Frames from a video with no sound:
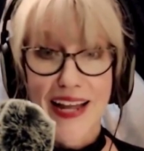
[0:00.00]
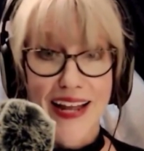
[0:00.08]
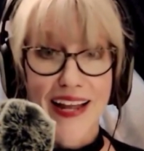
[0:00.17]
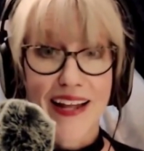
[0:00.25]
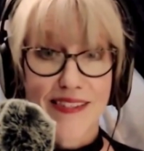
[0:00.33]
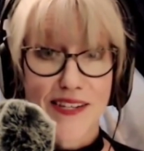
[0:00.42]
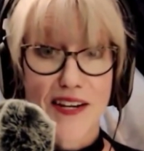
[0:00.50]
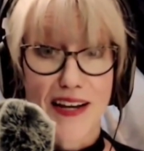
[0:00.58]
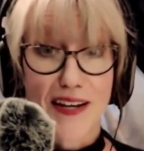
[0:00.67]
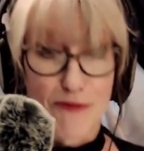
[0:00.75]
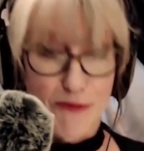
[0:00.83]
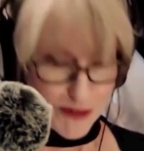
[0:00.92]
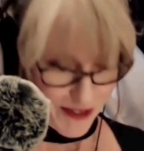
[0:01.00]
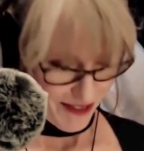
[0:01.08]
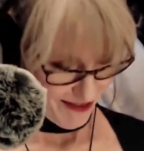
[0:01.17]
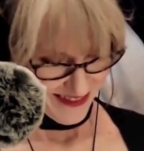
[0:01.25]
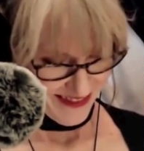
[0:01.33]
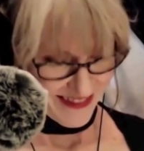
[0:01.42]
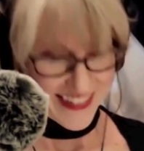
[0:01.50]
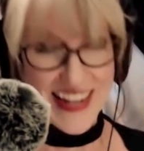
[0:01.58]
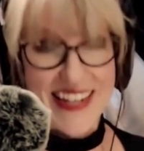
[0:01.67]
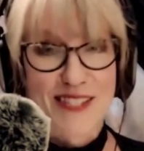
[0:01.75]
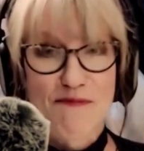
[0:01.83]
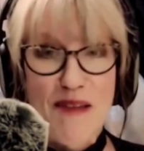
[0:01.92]
It's enough. And
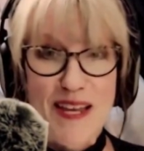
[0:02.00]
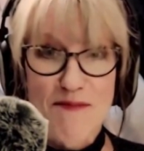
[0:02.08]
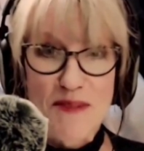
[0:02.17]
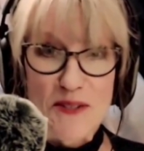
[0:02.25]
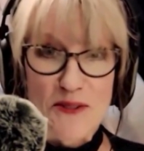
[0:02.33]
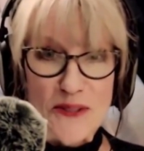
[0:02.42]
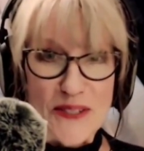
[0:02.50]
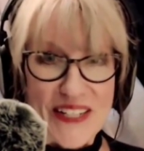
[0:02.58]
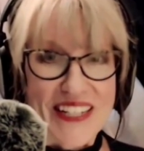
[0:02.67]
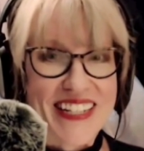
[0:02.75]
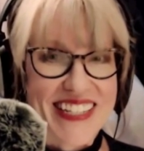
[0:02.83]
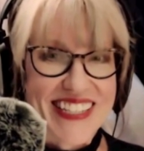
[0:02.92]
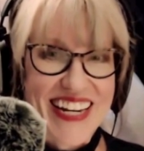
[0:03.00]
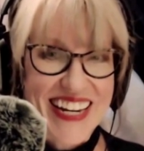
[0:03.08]
it's making me drool. It